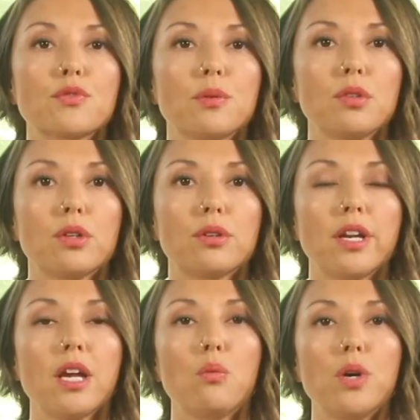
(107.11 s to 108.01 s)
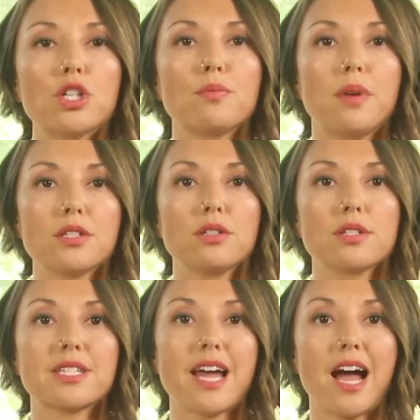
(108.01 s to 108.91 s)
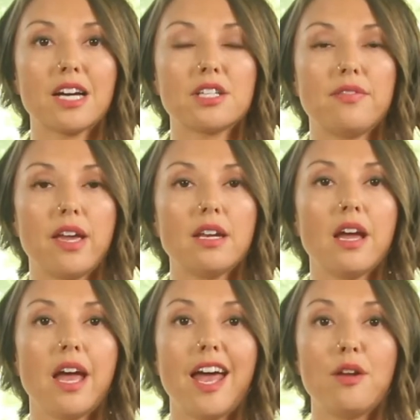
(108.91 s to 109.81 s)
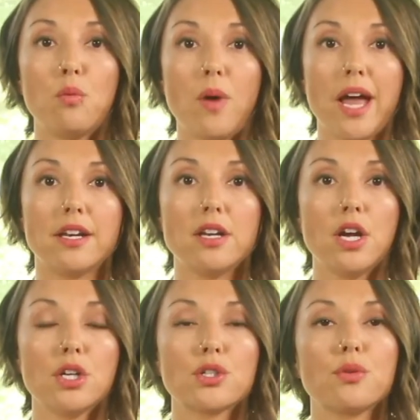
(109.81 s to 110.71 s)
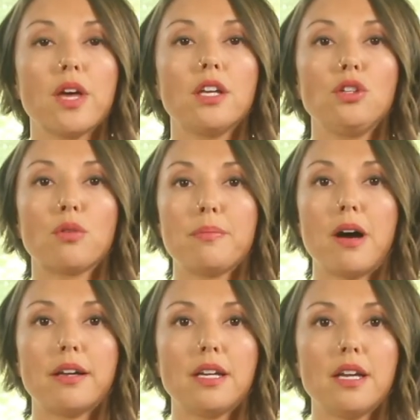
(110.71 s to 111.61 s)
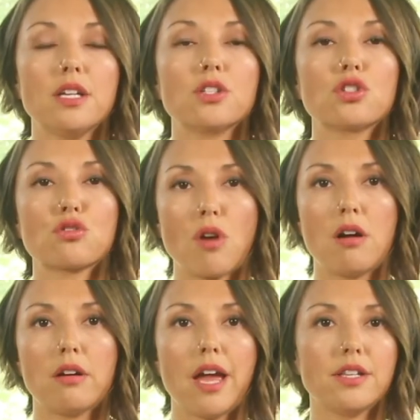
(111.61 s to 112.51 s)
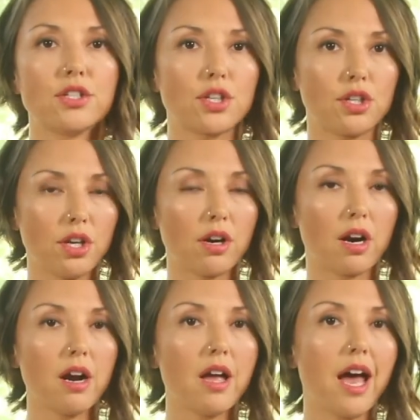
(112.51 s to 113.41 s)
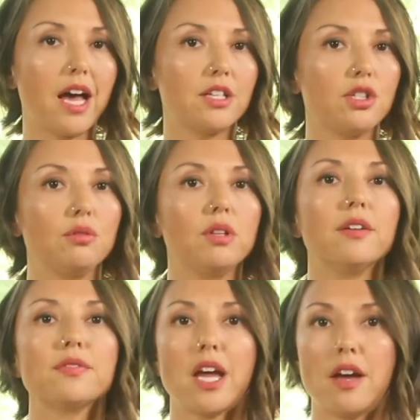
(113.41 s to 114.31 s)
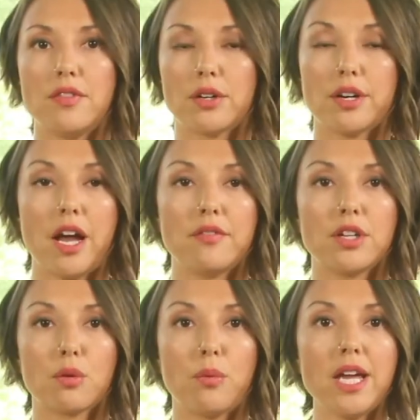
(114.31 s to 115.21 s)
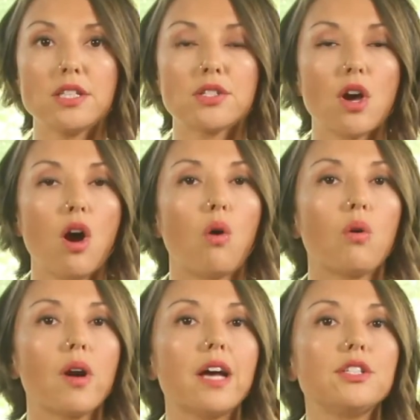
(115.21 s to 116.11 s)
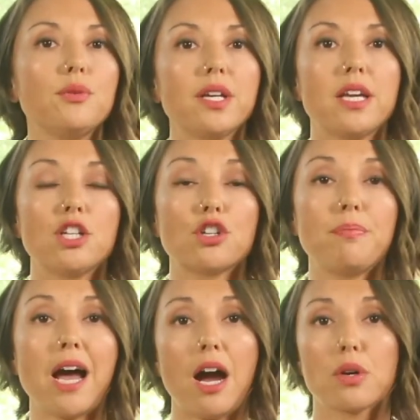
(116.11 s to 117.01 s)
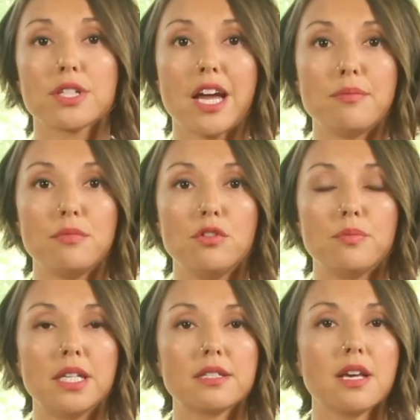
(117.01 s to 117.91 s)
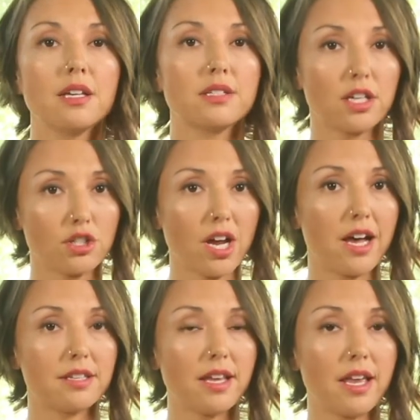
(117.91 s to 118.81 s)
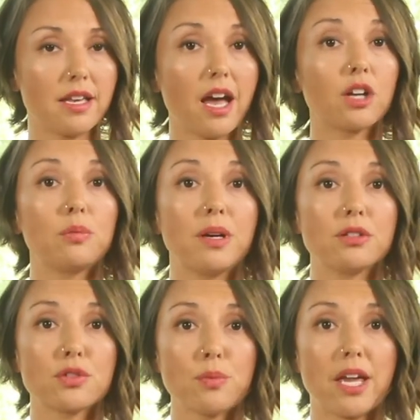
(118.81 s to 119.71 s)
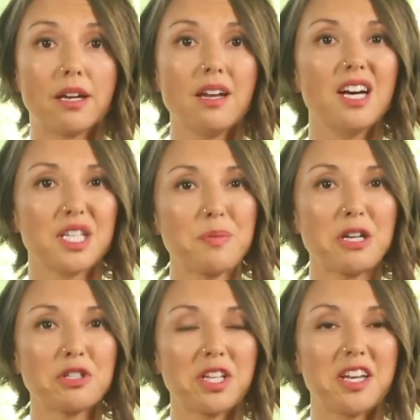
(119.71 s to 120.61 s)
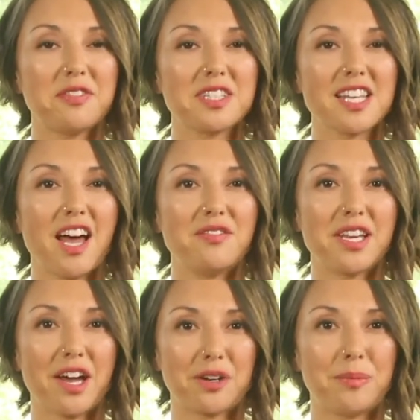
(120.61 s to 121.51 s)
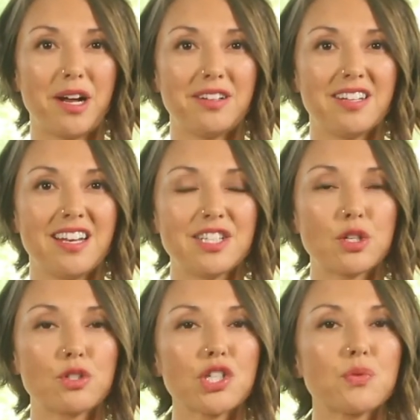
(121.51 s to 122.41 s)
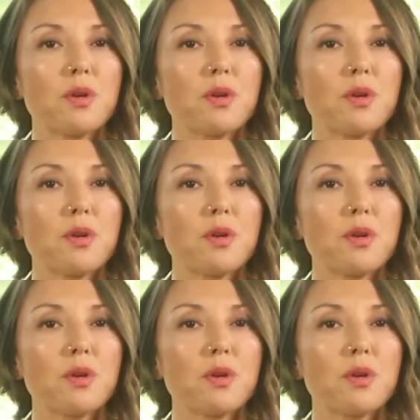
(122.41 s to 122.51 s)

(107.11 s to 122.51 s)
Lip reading: from learning which muscles to activate and when, so that your body is strong and secure as you lift heavier and heavier weights, or as you engage in power type movements such as a kettlebell swing, especially if it's a heavy kettlebell. So just